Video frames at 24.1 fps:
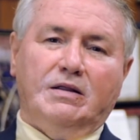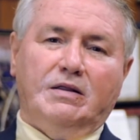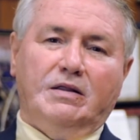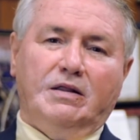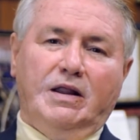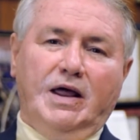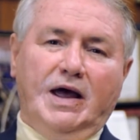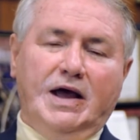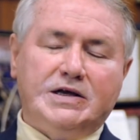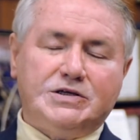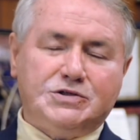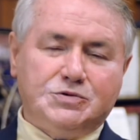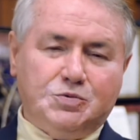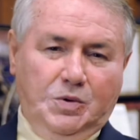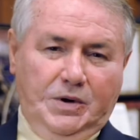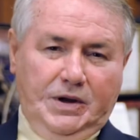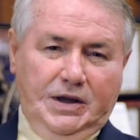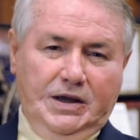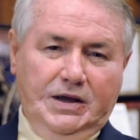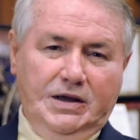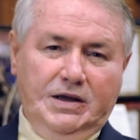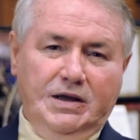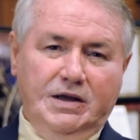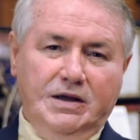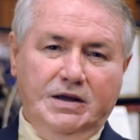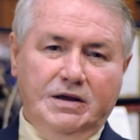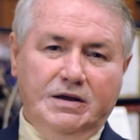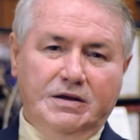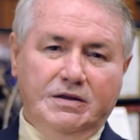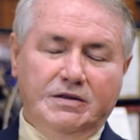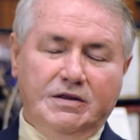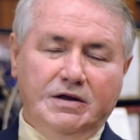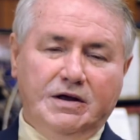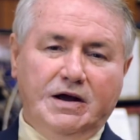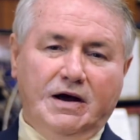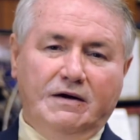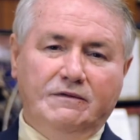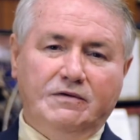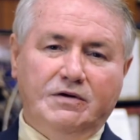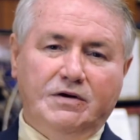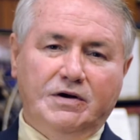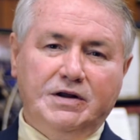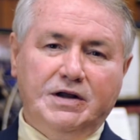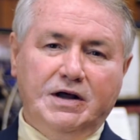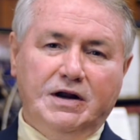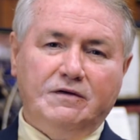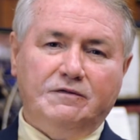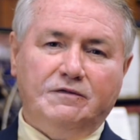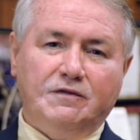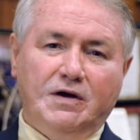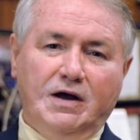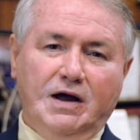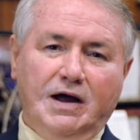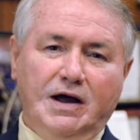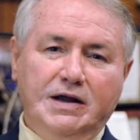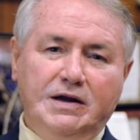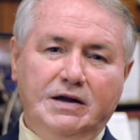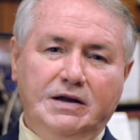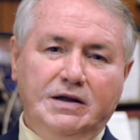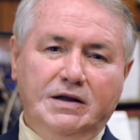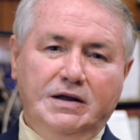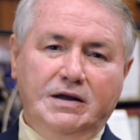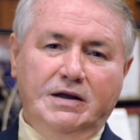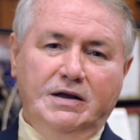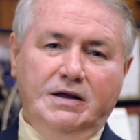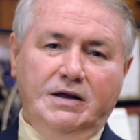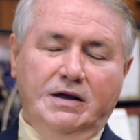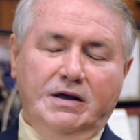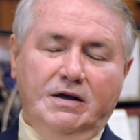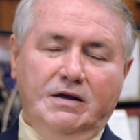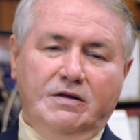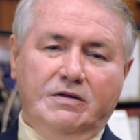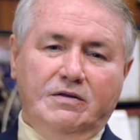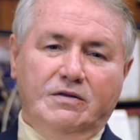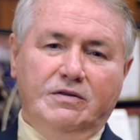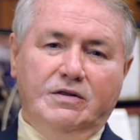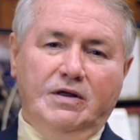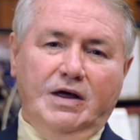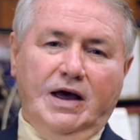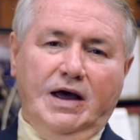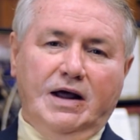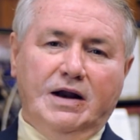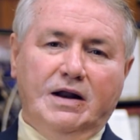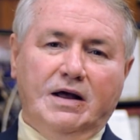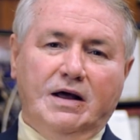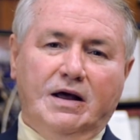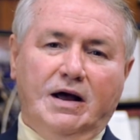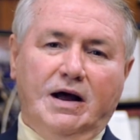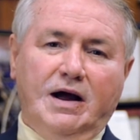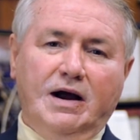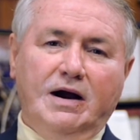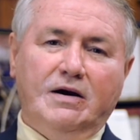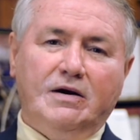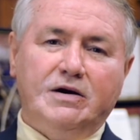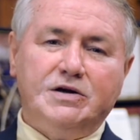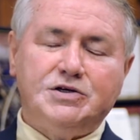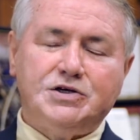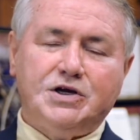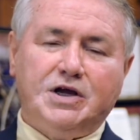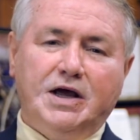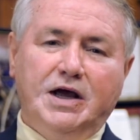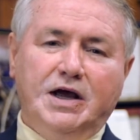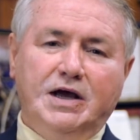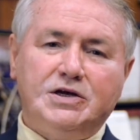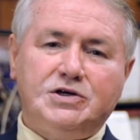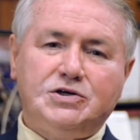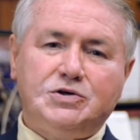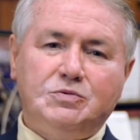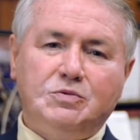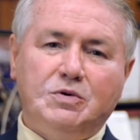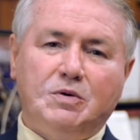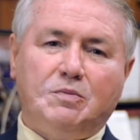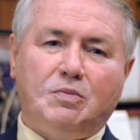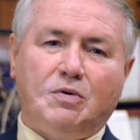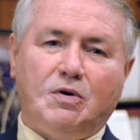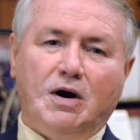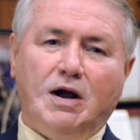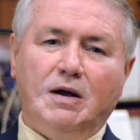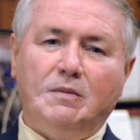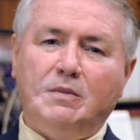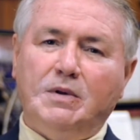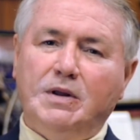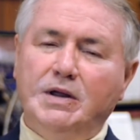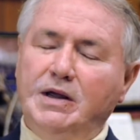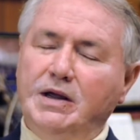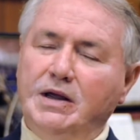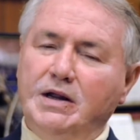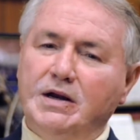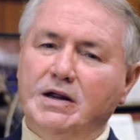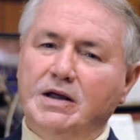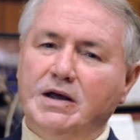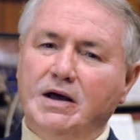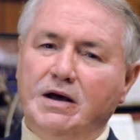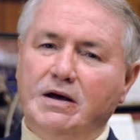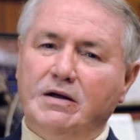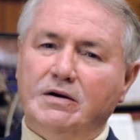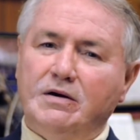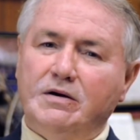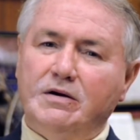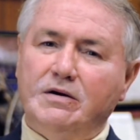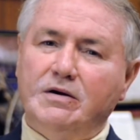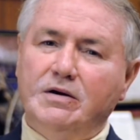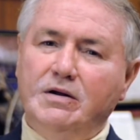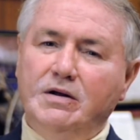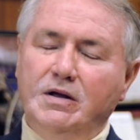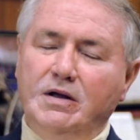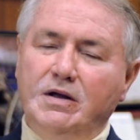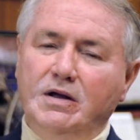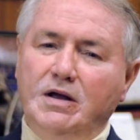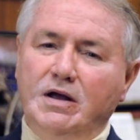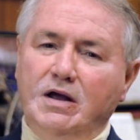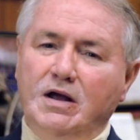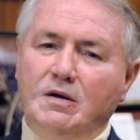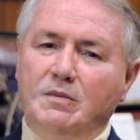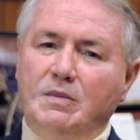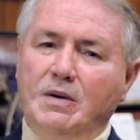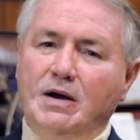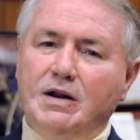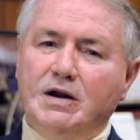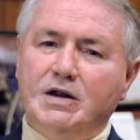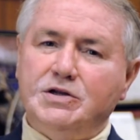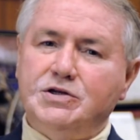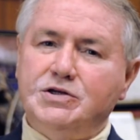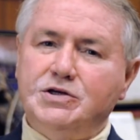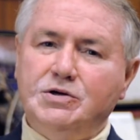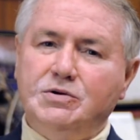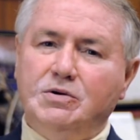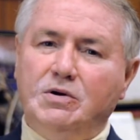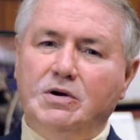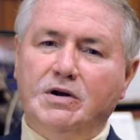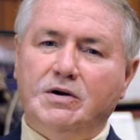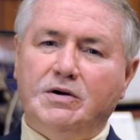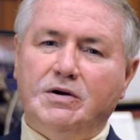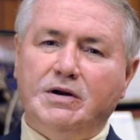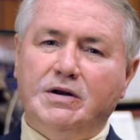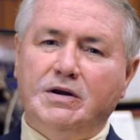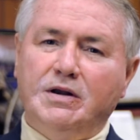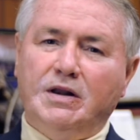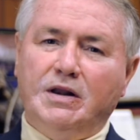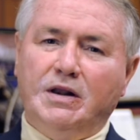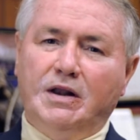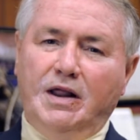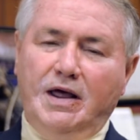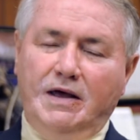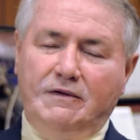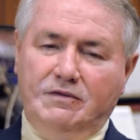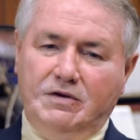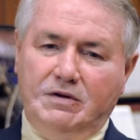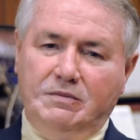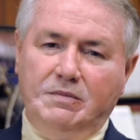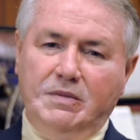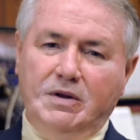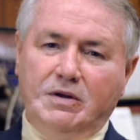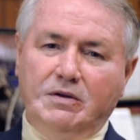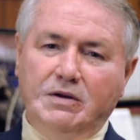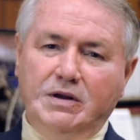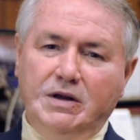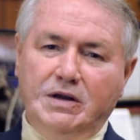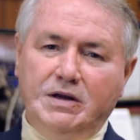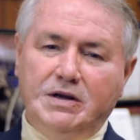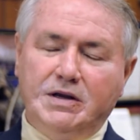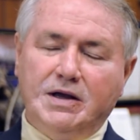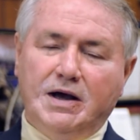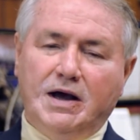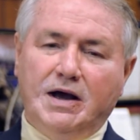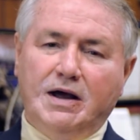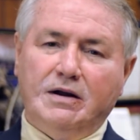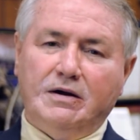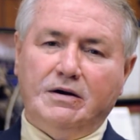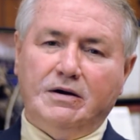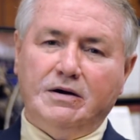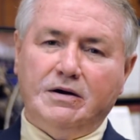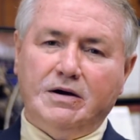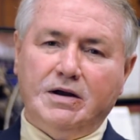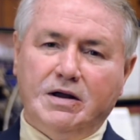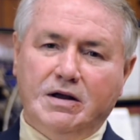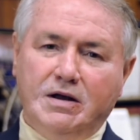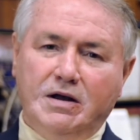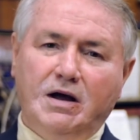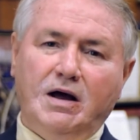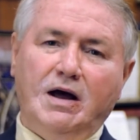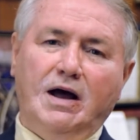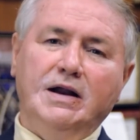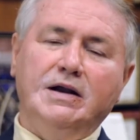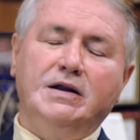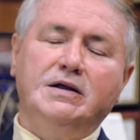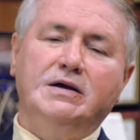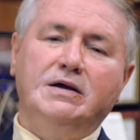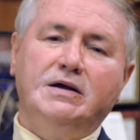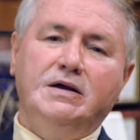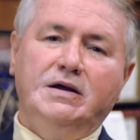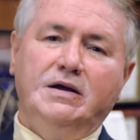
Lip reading: Last week, the governor identified that higher education would probably encounter about a $211 million cut